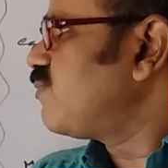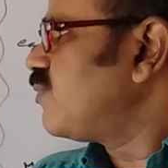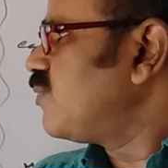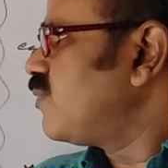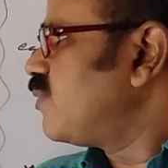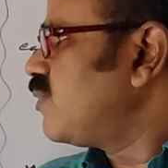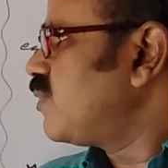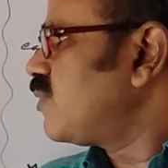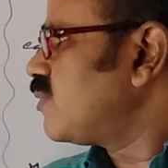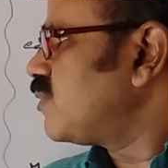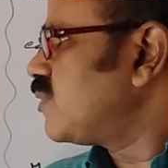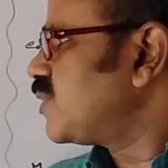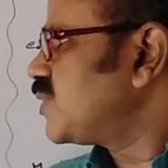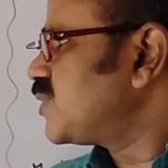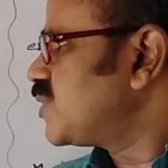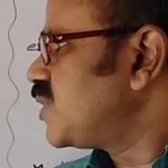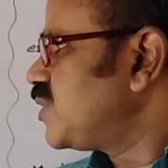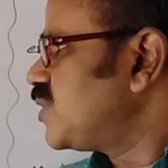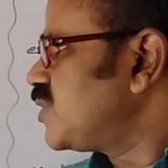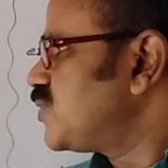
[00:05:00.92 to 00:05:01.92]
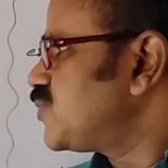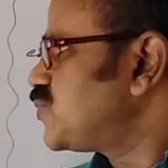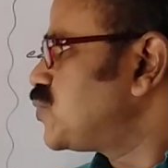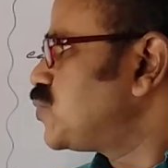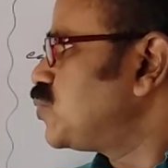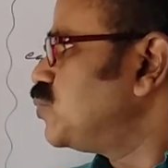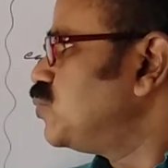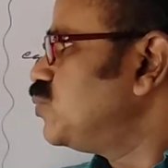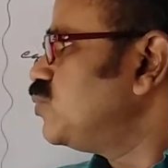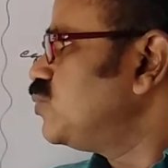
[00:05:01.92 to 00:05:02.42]
4, result is
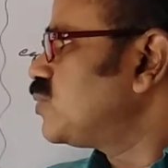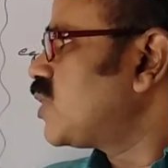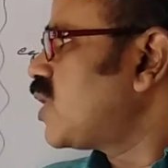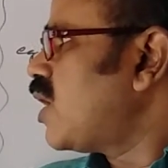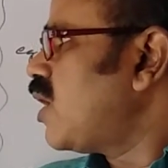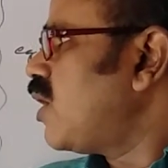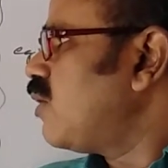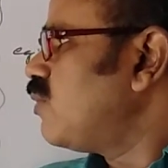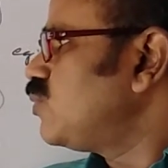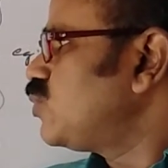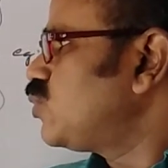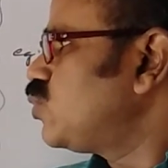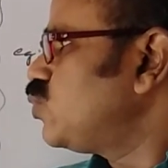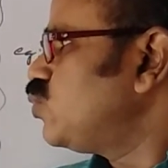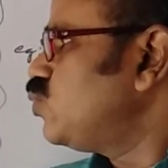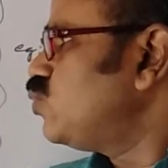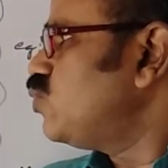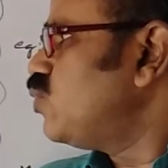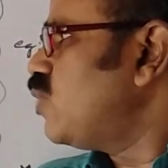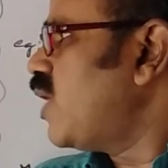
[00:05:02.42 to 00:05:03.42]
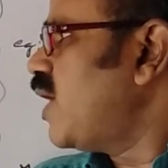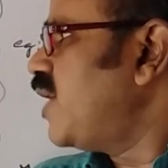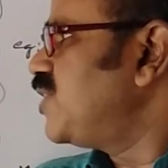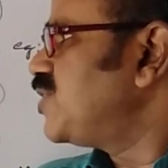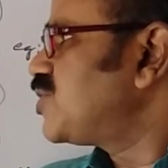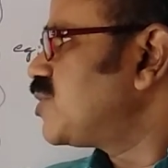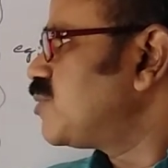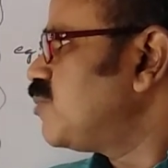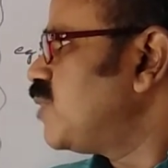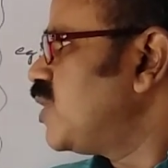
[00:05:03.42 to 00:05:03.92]
2. Now 2
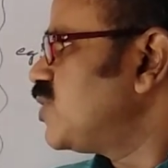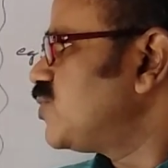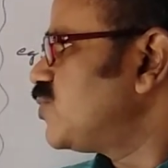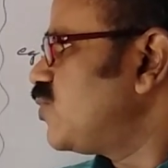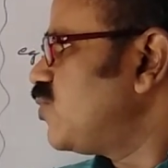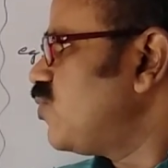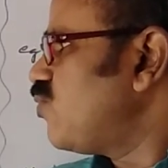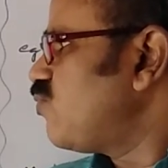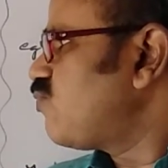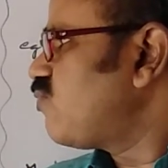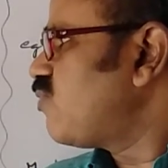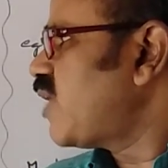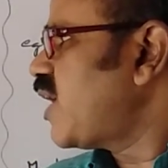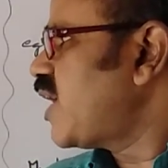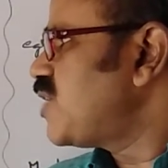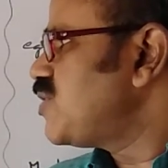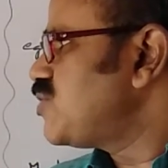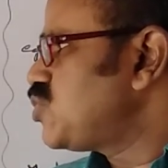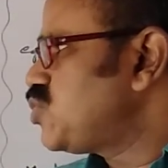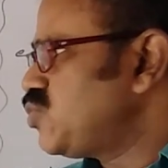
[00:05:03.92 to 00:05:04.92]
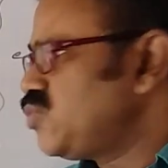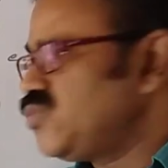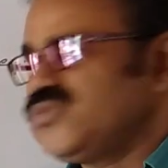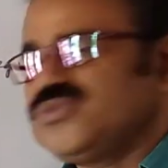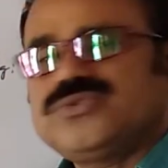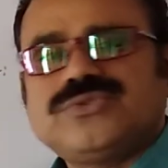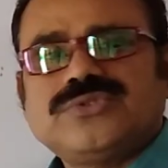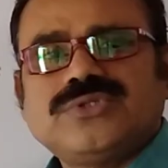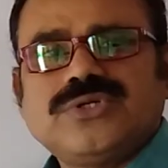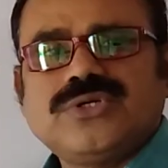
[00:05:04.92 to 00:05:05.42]
addition modulo 5 2,
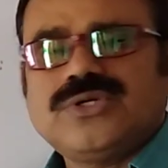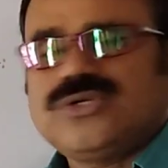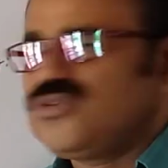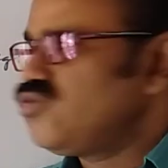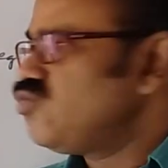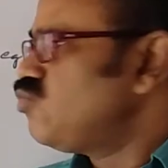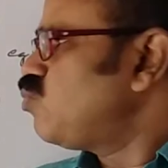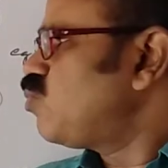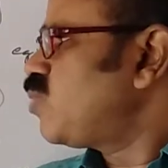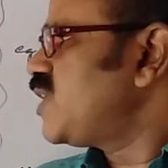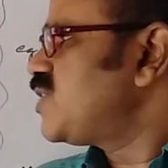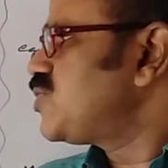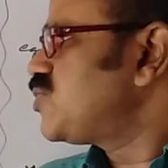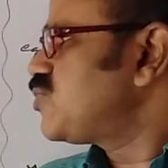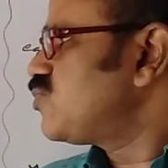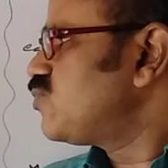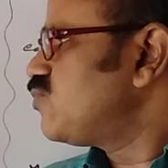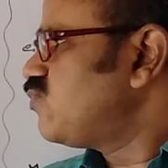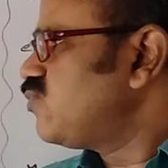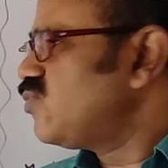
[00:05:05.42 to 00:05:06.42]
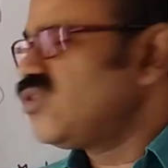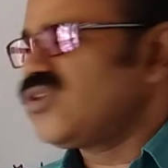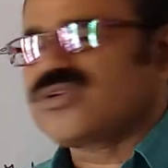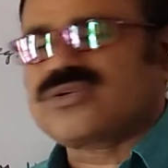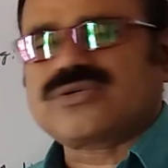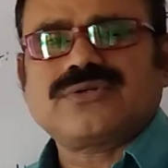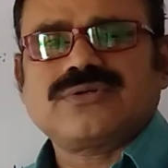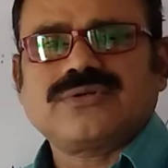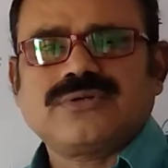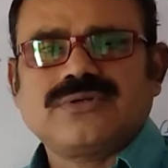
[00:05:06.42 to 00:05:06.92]
2 plus 2 4.
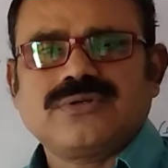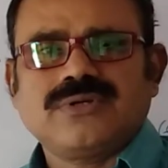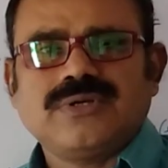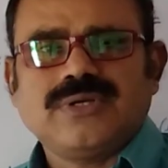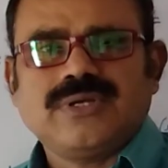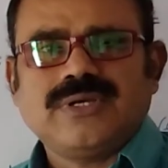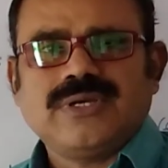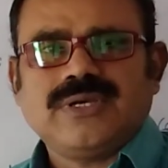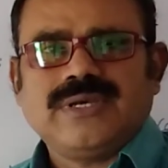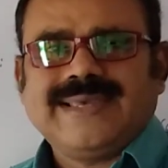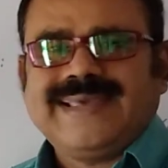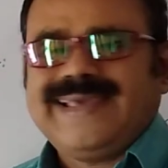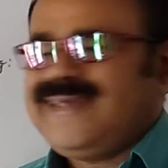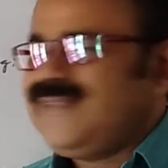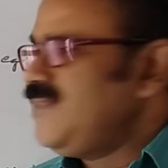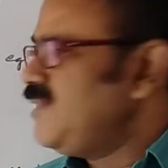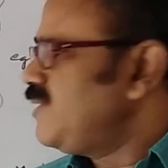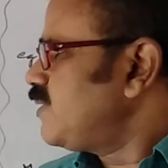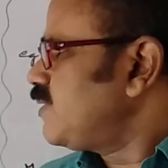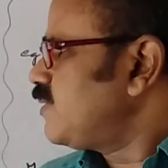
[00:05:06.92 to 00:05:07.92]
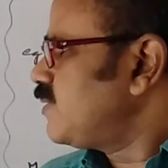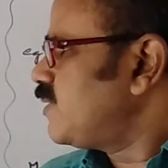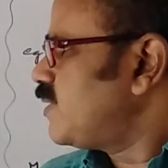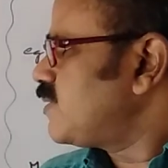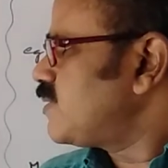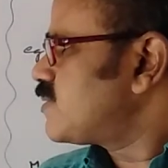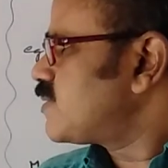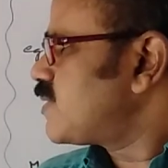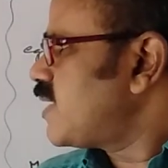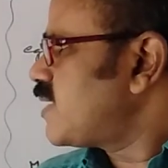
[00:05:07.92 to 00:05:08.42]
Anything that
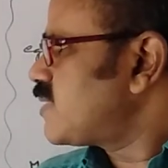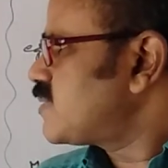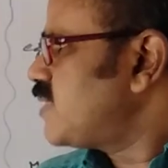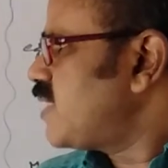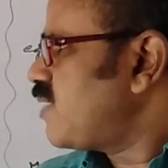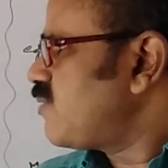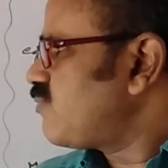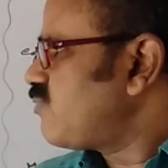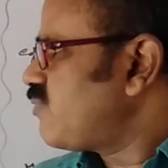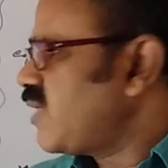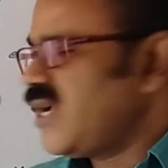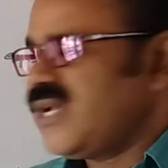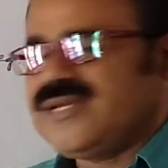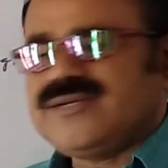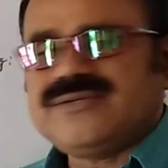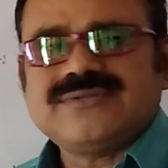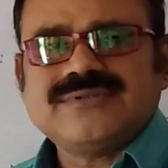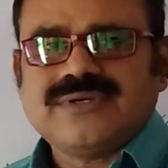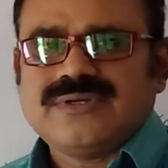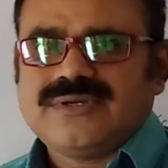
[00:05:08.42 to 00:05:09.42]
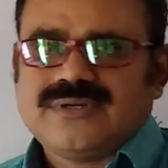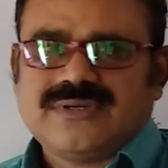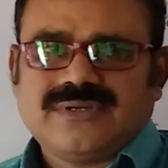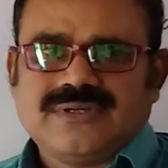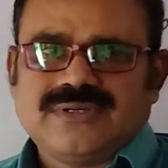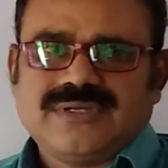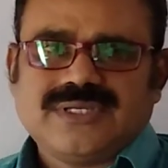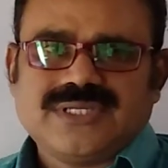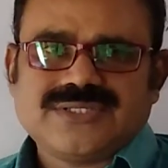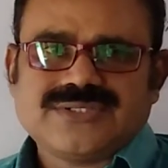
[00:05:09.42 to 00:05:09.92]
is less than 5
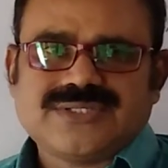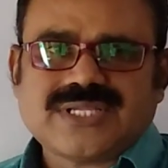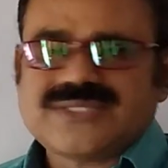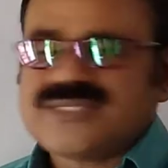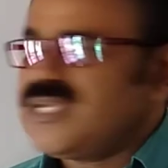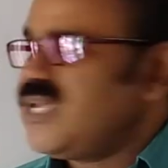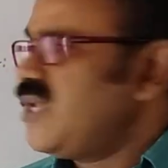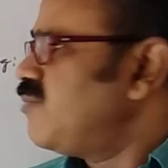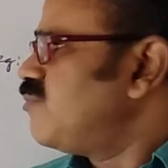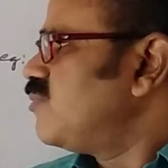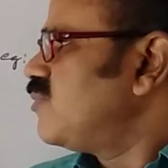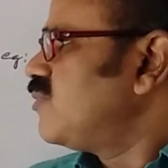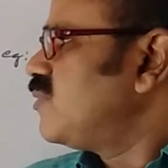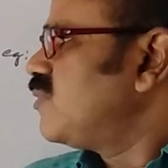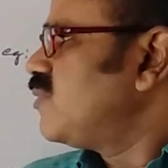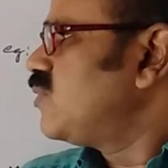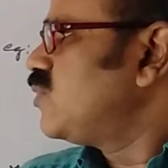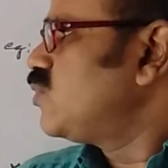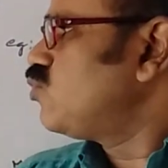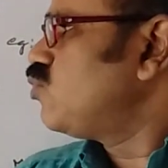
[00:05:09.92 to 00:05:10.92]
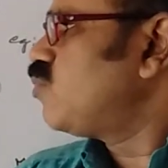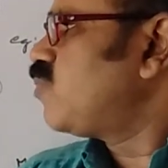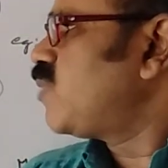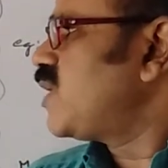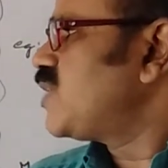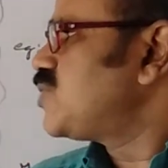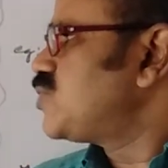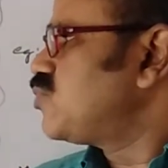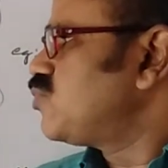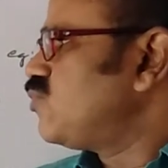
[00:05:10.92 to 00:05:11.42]
is the same. 2
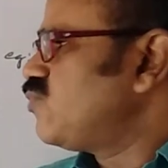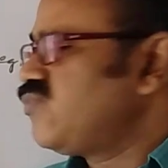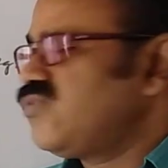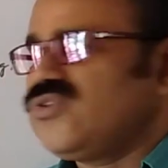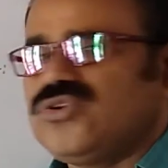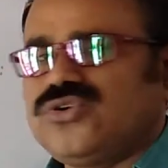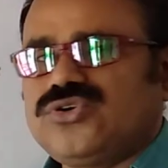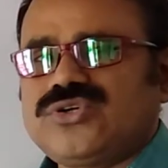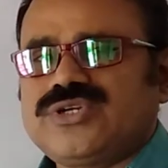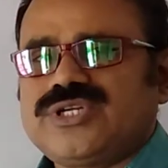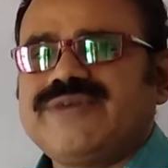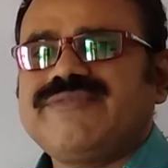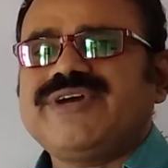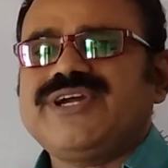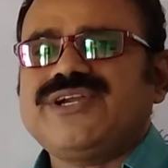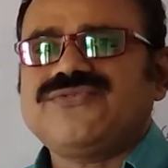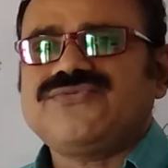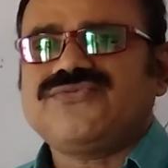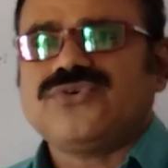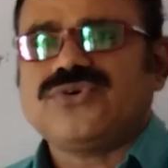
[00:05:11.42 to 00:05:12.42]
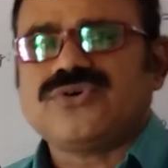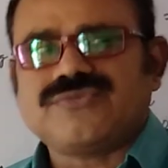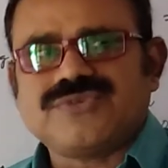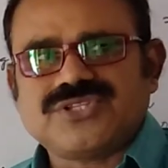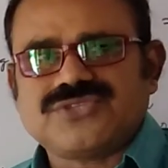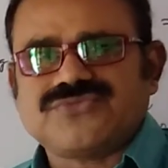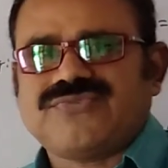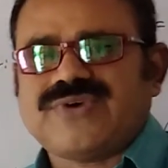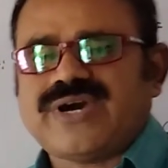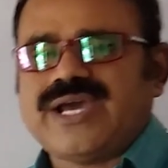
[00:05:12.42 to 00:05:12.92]
plus 2 4, divide 4
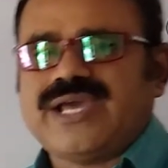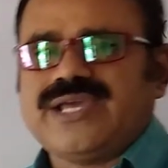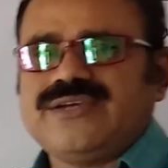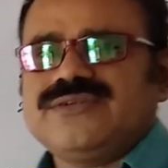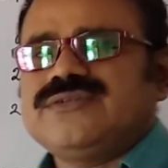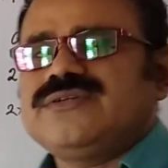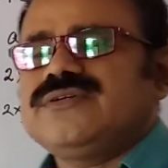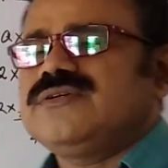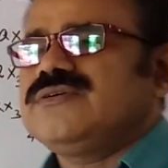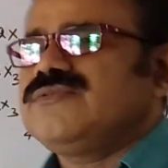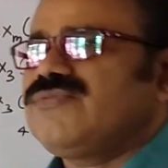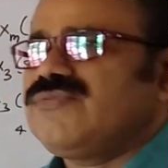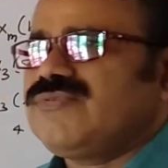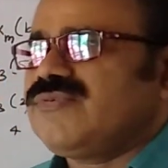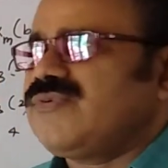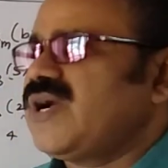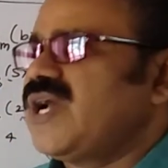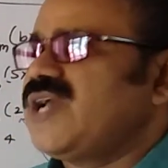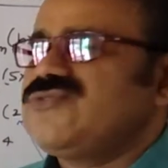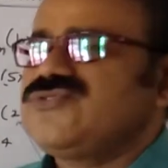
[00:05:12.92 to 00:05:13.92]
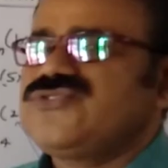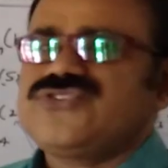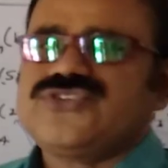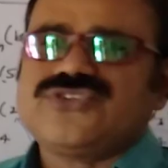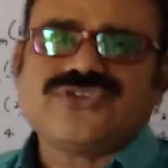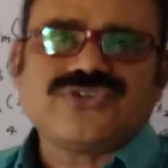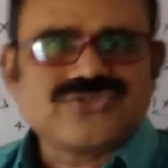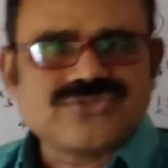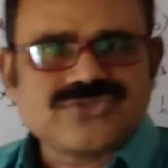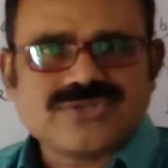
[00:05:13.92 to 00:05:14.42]
with 5, 5
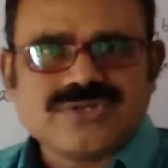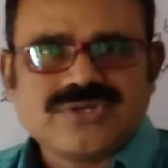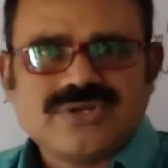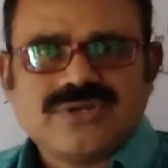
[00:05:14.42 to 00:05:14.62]
zeros